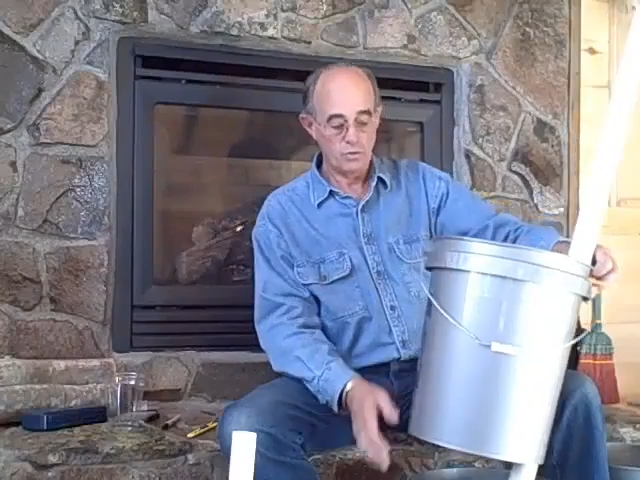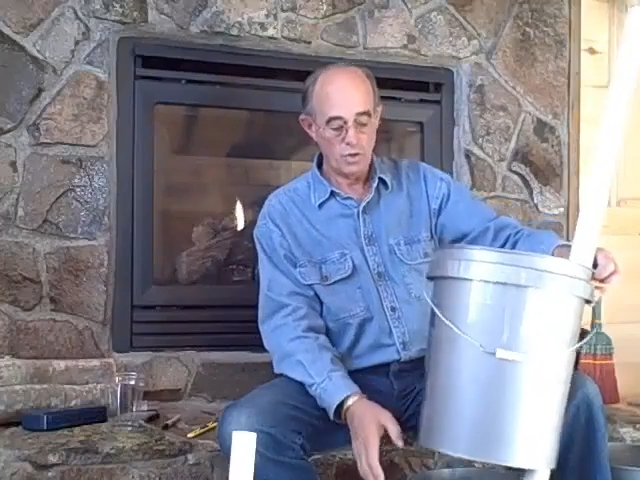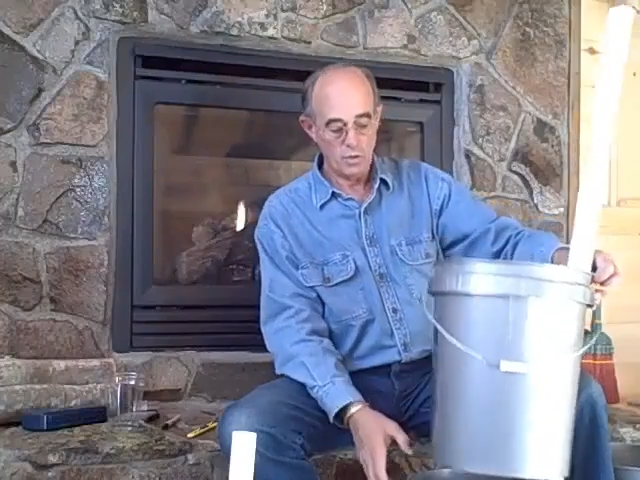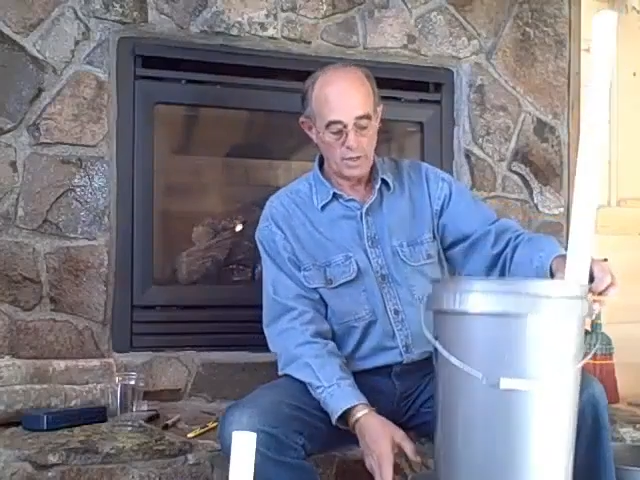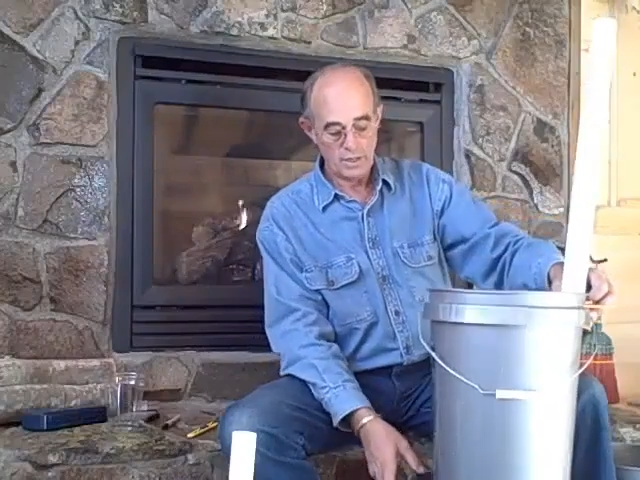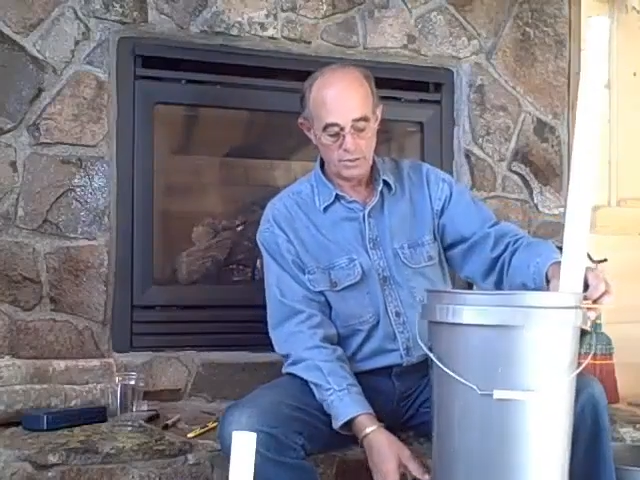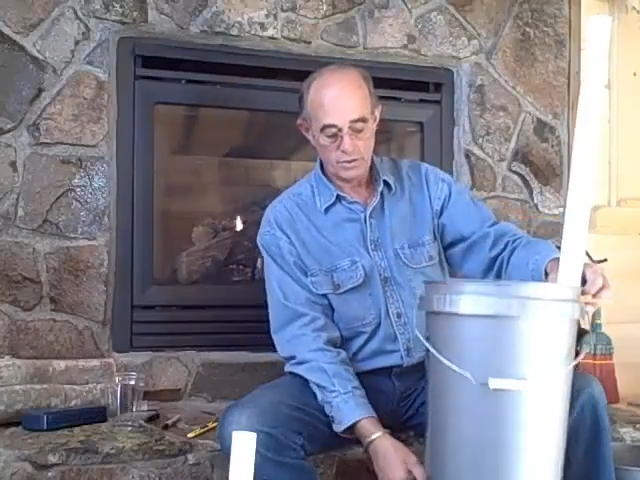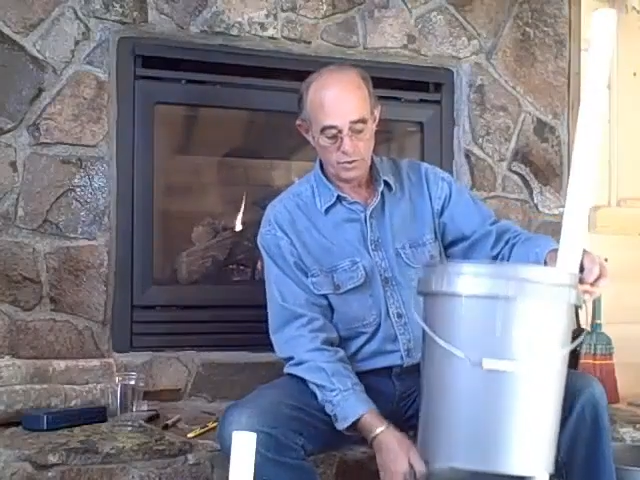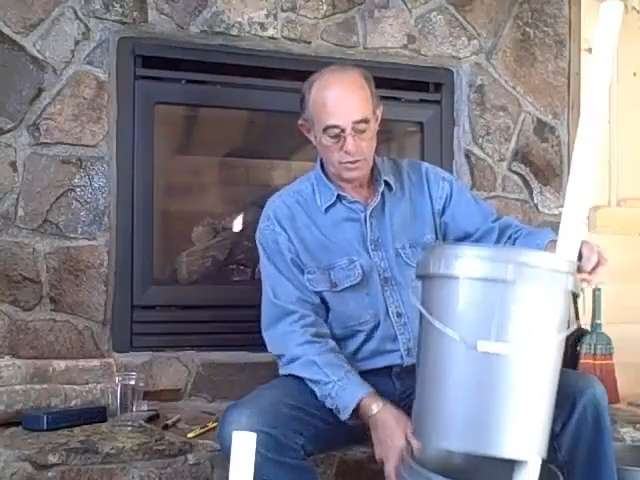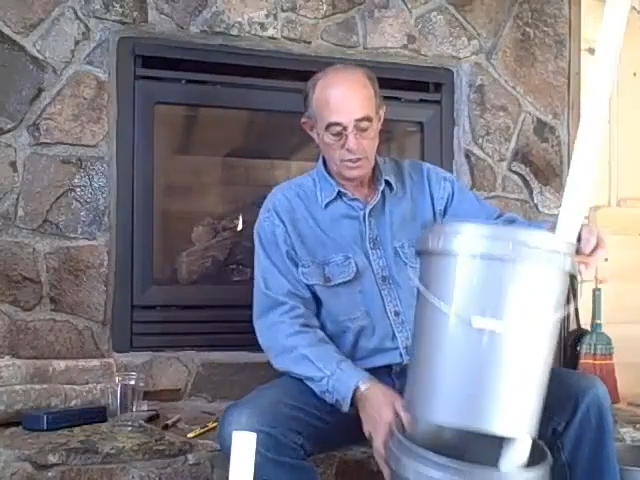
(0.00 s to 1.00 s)
will go
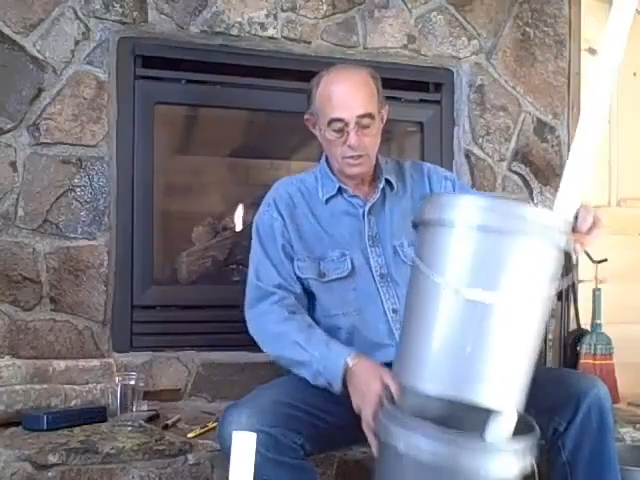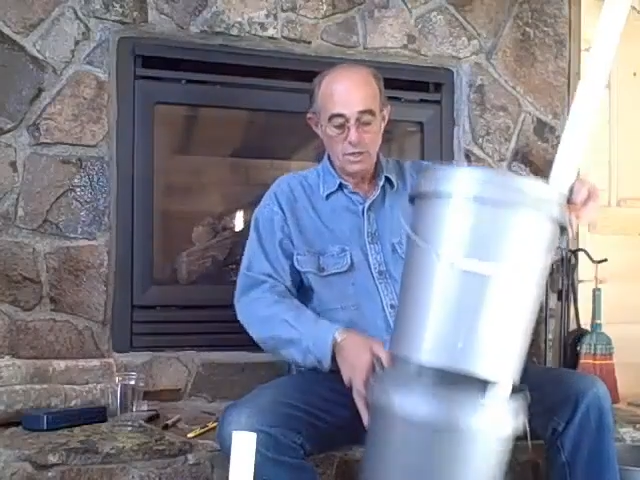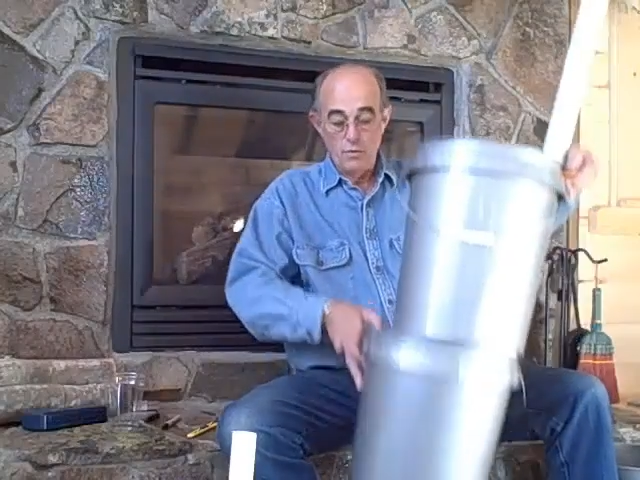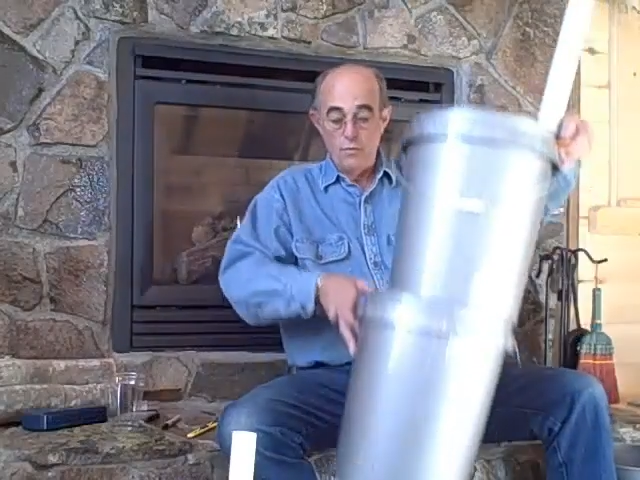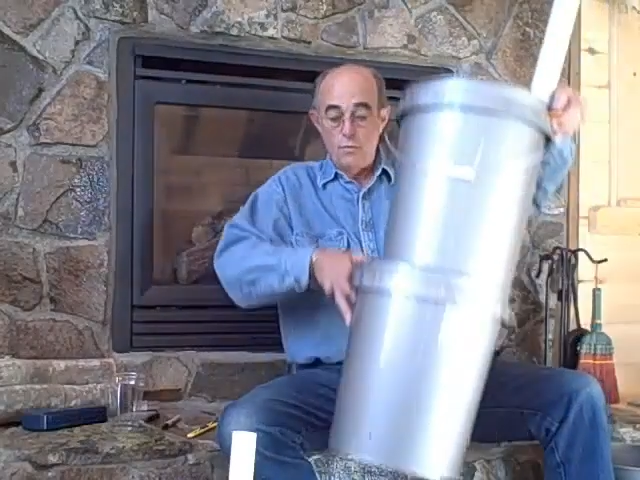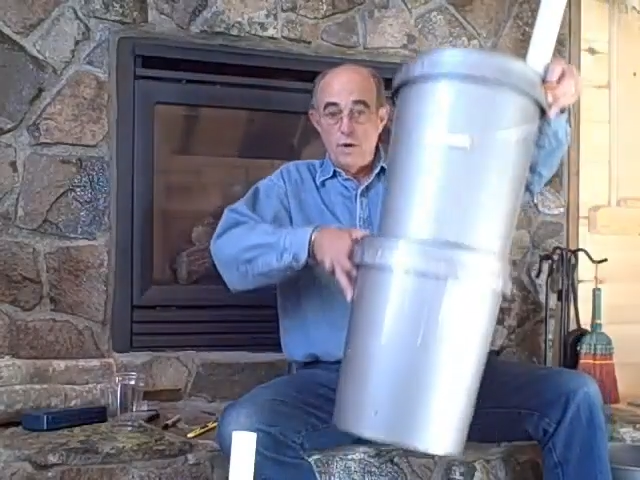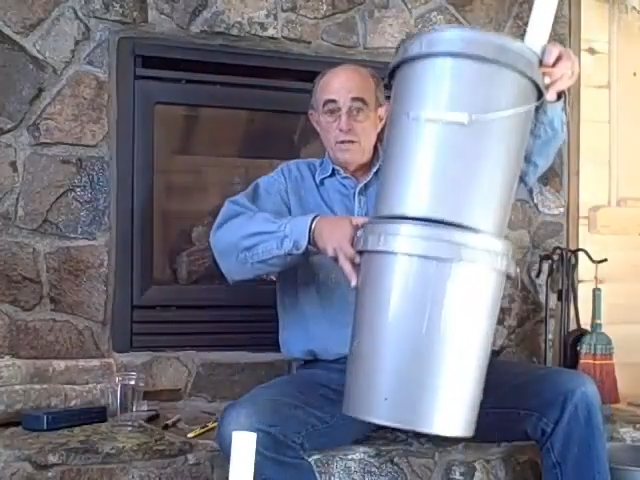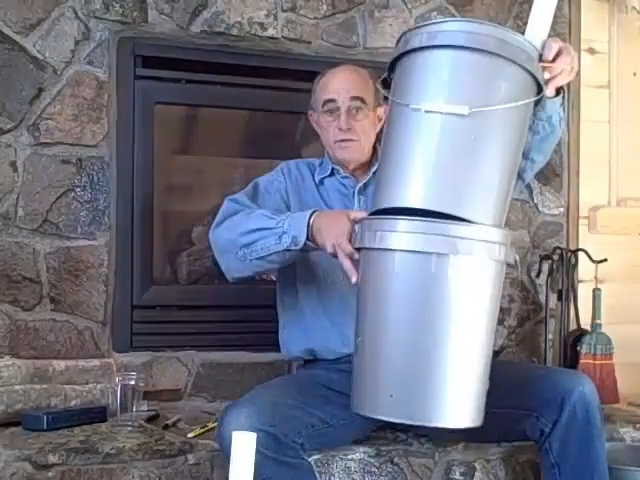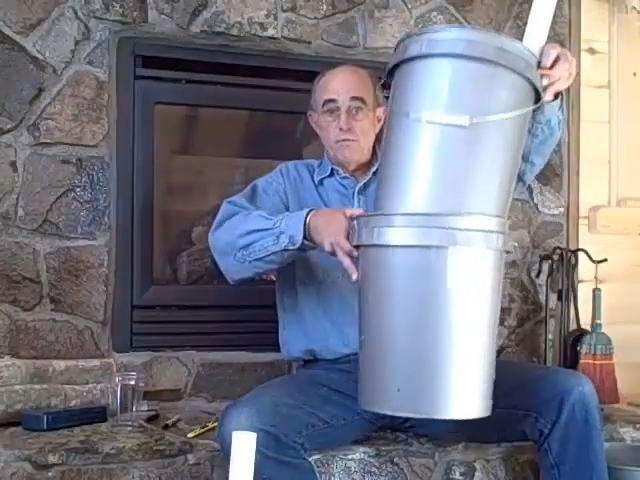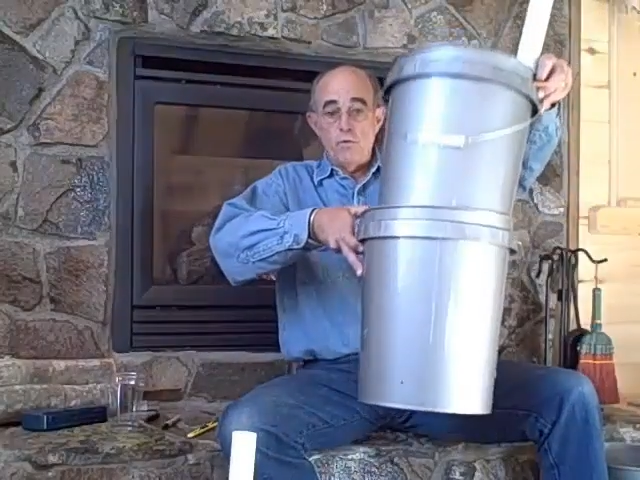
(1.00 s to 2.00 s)
into the
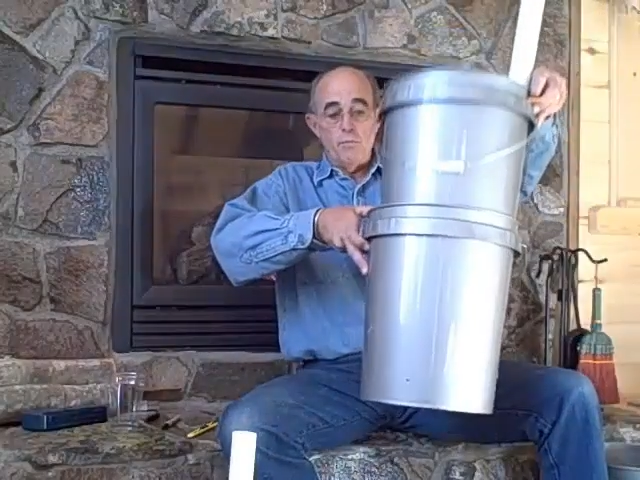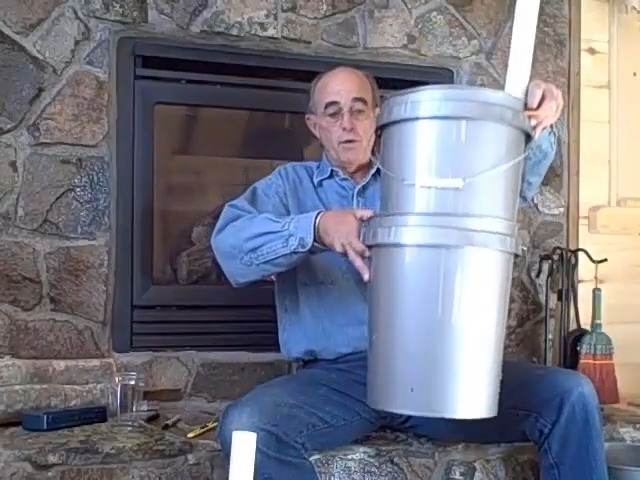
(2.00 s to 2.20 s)
reservoir